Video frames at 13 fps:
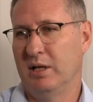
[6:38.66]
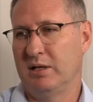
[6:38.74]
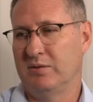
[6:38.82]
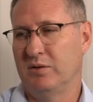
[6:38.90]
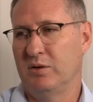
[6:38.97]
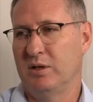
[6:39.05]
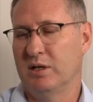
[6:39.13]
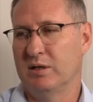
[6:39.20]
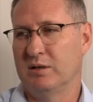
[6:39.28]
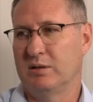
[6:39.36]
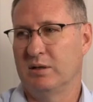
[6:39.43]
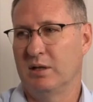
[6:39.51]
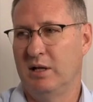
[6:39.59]
next few
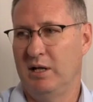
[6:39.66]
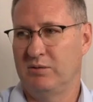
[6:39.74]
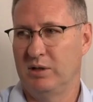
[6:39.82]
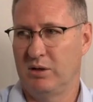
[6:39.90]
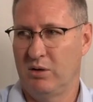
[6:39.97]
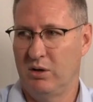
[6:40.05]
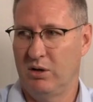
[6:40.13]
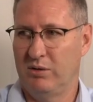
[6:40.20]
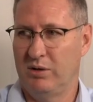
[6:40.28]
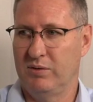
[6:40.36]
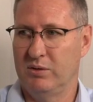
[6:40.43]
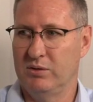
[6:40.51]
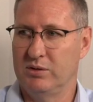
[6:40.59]
years the electric car
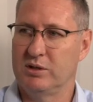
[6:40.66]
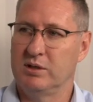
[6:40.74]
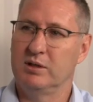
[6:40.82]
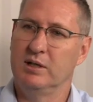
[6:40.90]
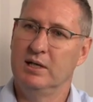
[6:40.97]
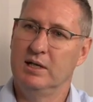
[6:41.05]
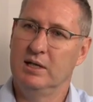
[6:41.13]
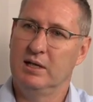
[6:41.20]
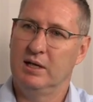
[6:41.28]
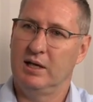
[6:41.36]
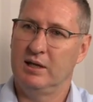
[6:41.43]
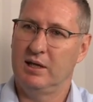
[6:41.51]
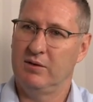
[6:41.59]
revolution,
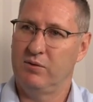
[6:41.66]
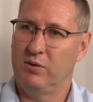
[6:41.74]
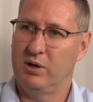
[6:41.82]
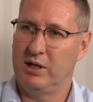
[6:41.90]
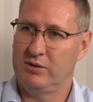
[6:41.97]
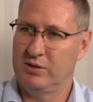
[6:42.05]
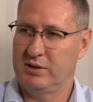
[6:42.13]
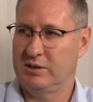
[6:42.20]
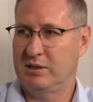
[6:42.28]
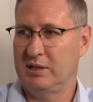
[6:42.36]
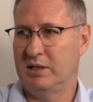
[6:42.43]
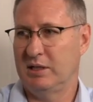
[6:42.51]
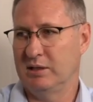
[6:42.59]
and therefore
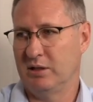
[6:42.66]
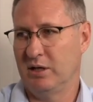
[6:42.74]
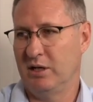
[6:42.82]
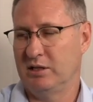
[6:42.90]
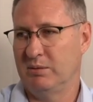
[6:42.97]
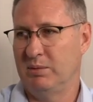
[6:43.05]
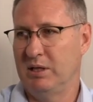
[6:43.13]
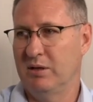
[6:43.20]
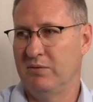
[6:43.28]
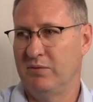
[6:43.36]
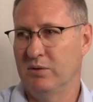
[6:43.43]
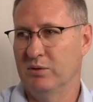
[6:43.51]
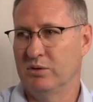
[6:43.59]
electricity is going to be the
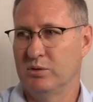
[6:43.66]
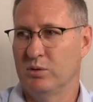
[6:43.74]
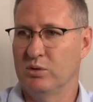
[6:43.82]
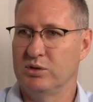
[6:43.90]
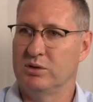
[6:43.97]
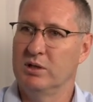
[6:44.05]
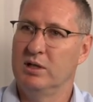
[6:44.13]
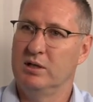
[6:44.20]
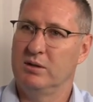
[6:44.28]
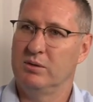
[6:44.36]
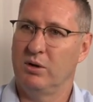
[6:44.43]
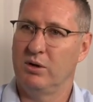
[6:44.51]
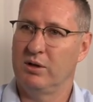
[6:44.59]
fuel source
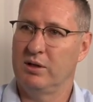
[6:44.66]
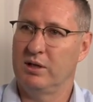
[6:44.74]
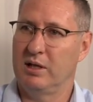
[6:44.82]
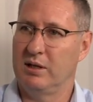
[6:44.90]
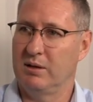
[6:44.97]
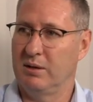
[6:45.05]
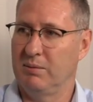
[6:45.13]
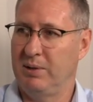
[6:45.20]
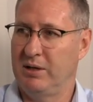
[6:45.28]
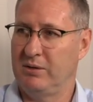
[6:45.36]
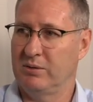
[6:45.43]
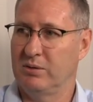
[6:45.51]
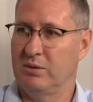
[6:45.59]
rather than
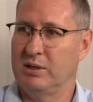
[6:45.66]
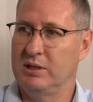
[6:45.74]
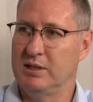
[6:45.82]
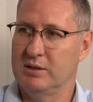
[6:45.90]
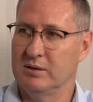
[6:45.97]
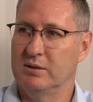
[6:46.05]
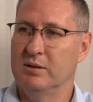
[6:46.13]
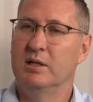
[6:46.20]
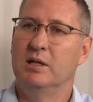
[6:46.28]
petrol or diesel.